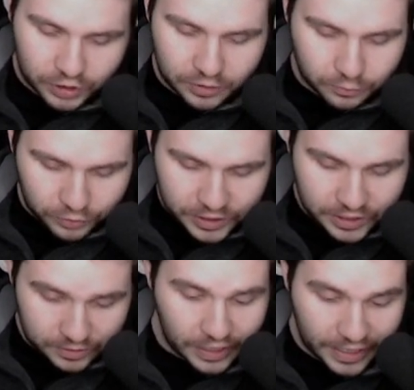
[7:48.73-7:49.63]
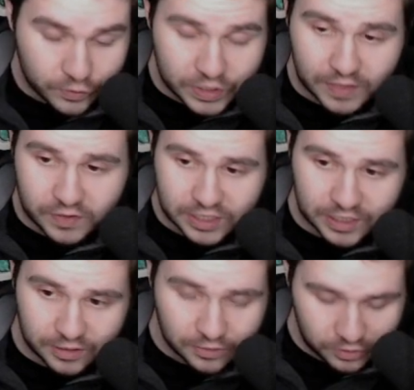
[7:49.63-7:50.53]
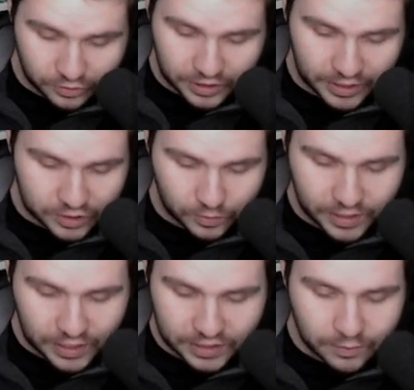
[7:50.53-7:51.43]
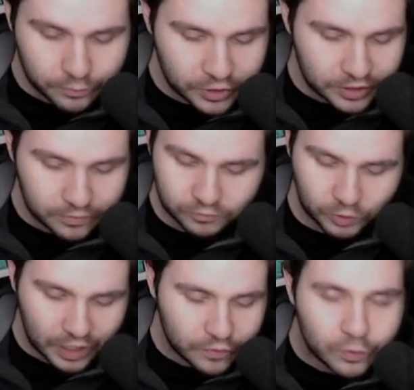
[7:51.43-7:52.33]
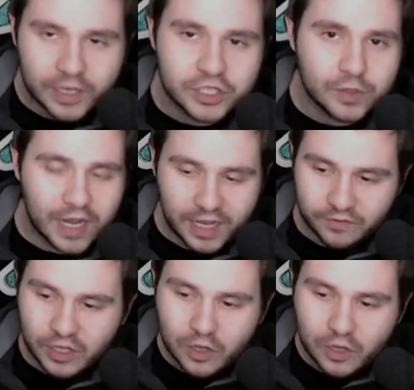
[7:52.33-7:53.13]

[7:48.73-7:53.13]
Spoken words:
bring in Android 17, your EX red, and then bring whatever reds you have,